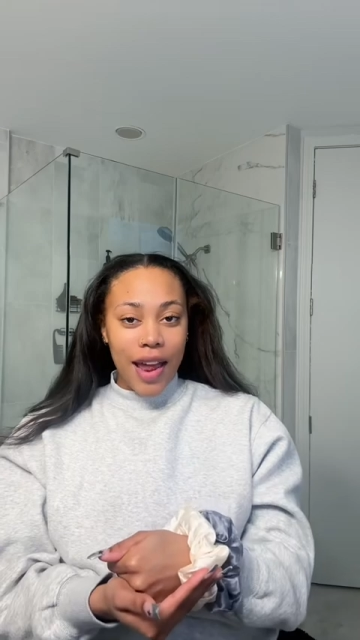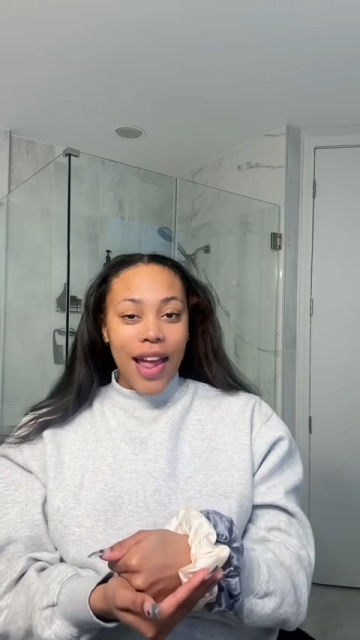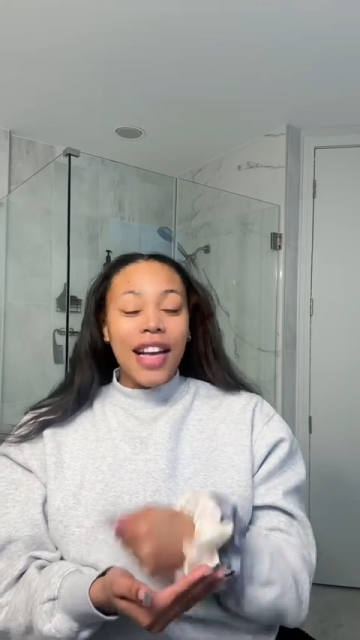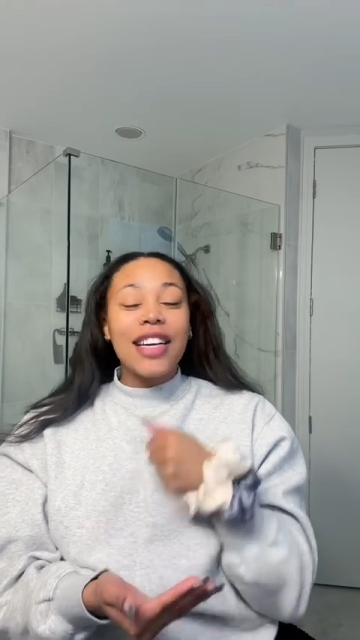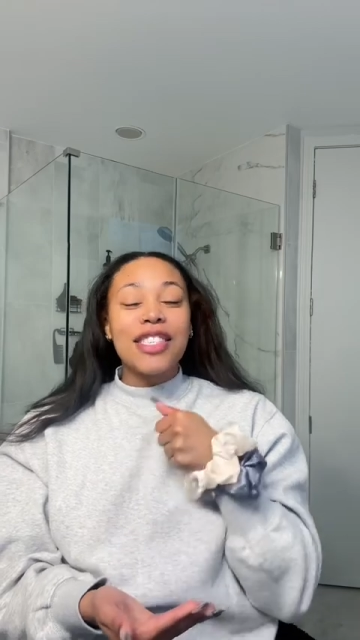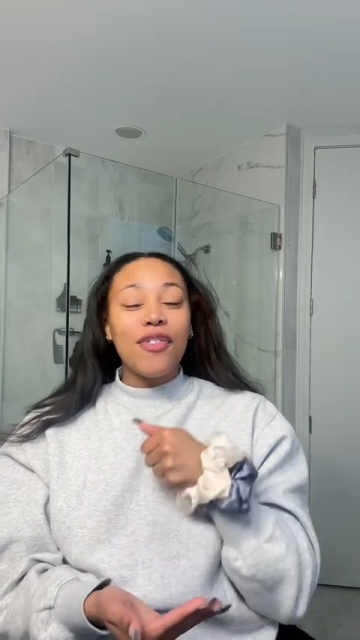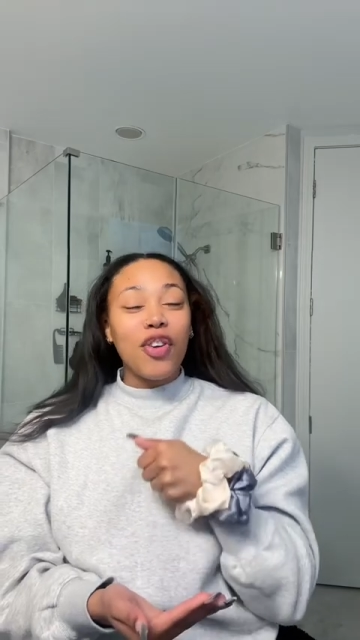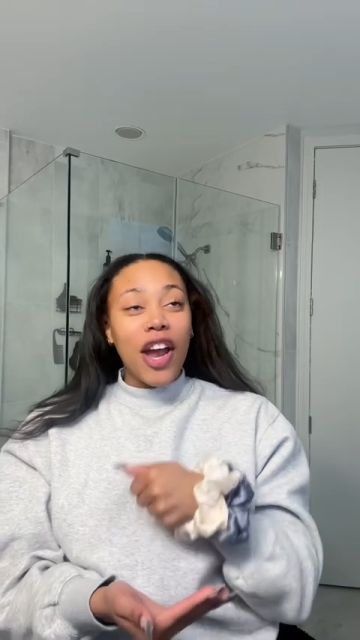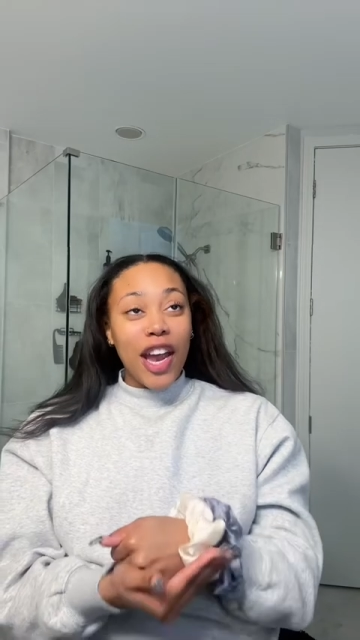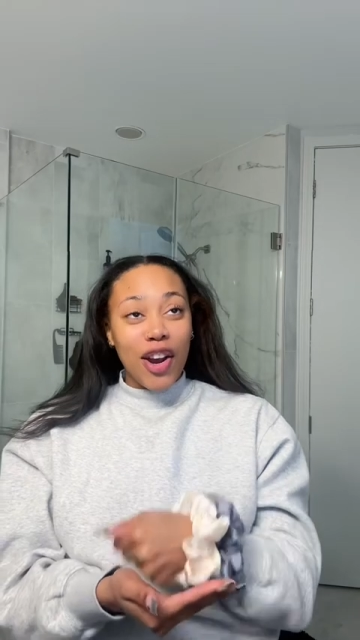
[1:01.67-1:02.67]
Because if your
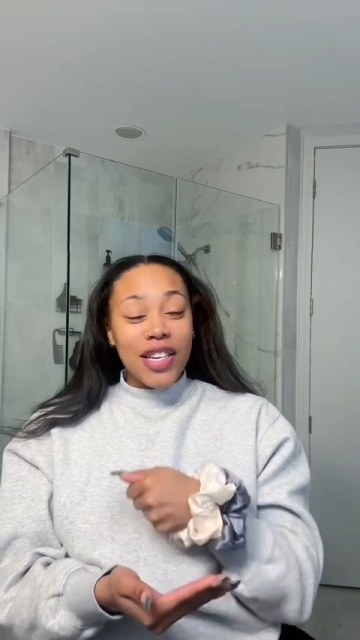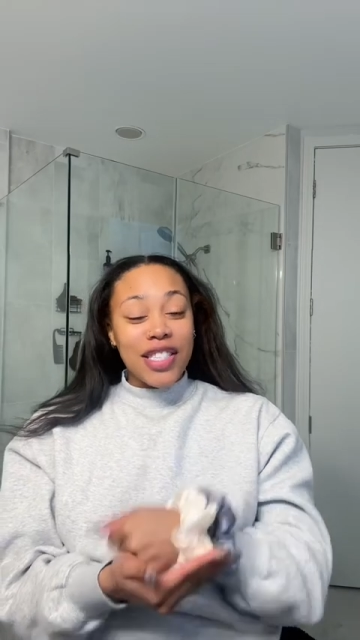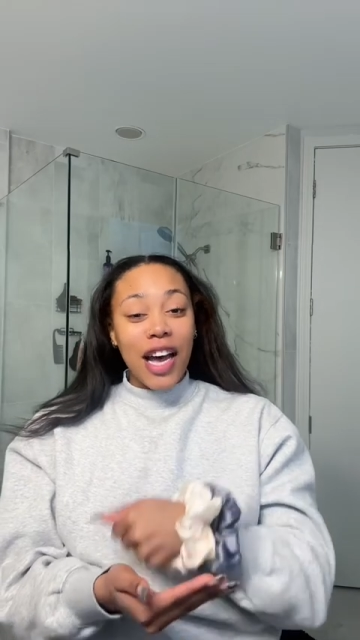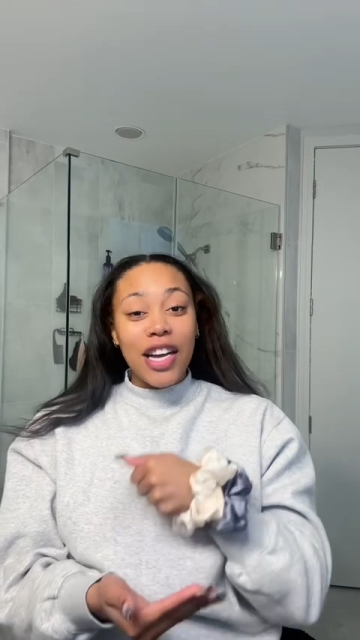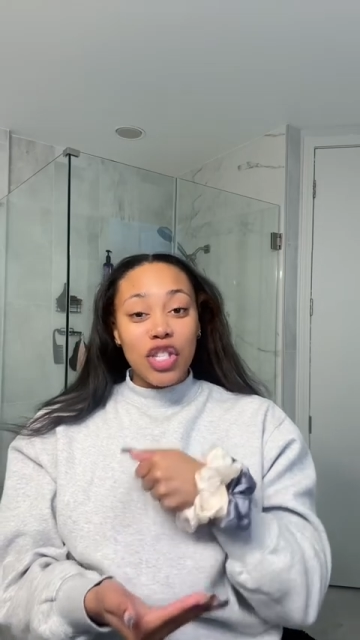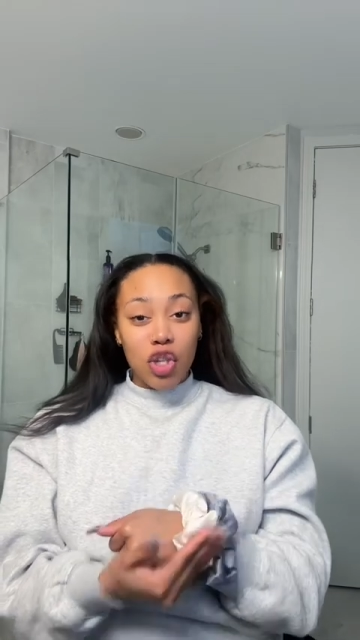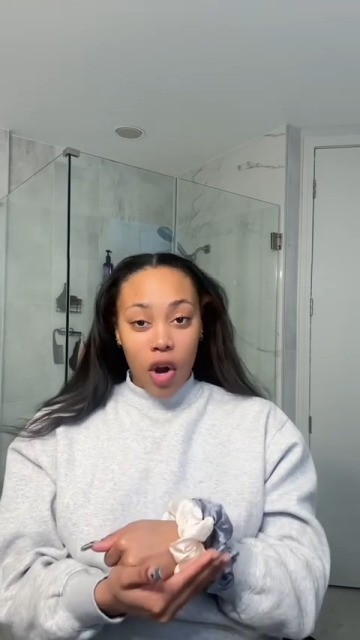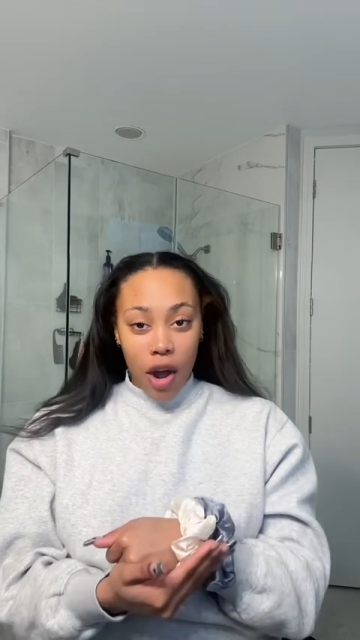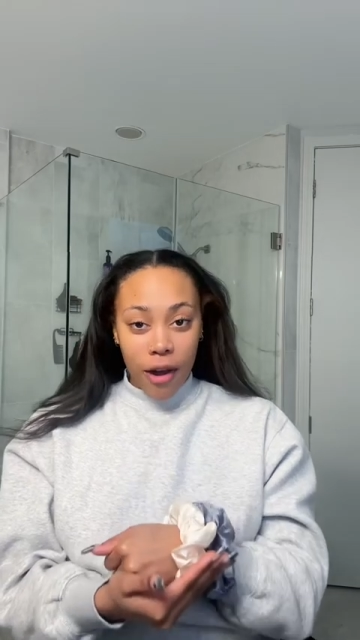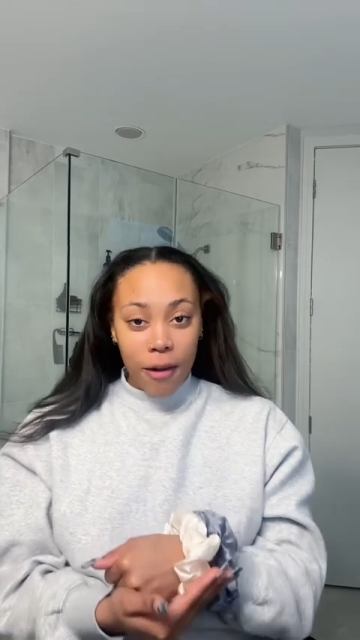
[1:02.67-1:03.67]
hair is not
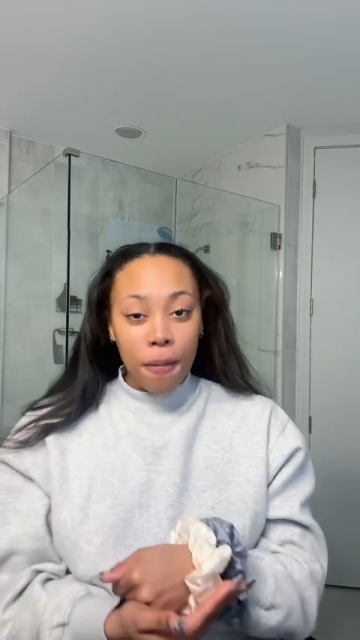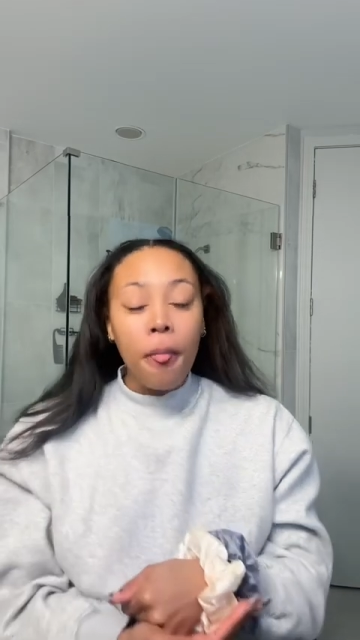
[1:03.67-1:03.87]
dry,